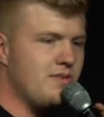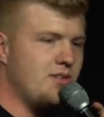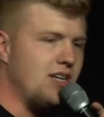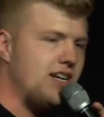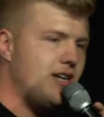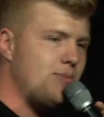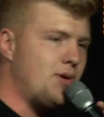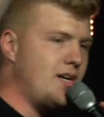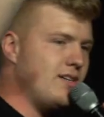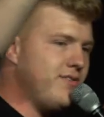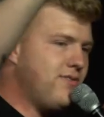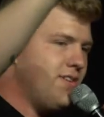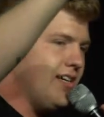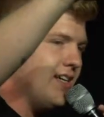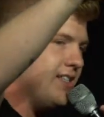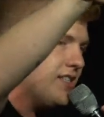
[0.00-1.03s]
you're a Harry Potter
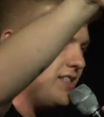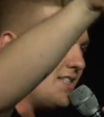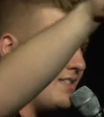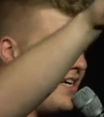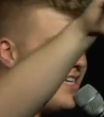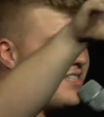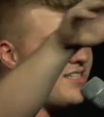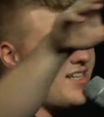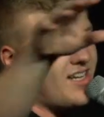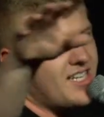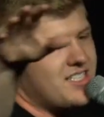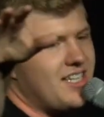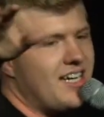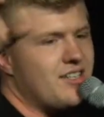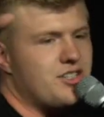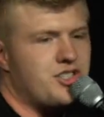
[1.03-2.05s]
fan. Just not as
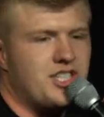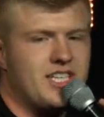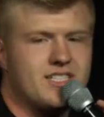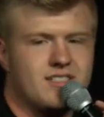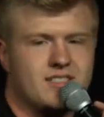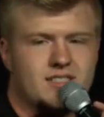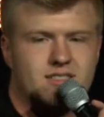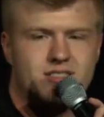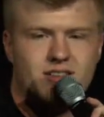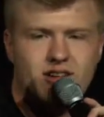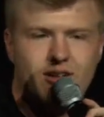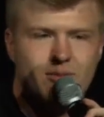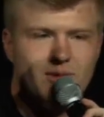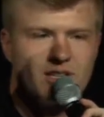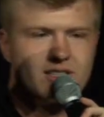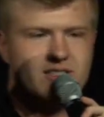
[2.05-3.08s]
loud as Jesus,
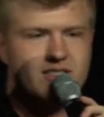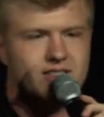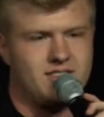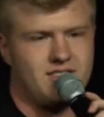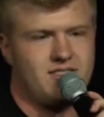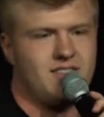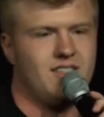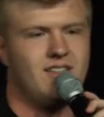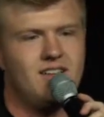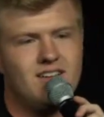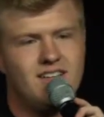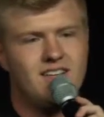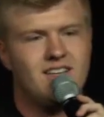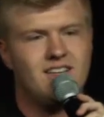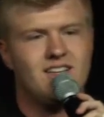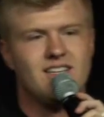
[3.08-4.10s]
but just,
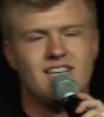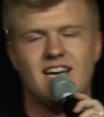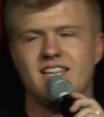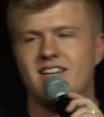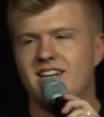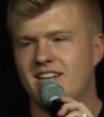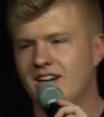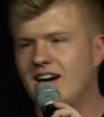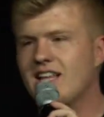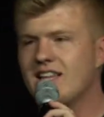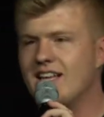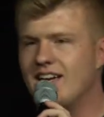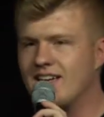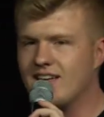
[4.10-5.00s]
yeah, there you go. I like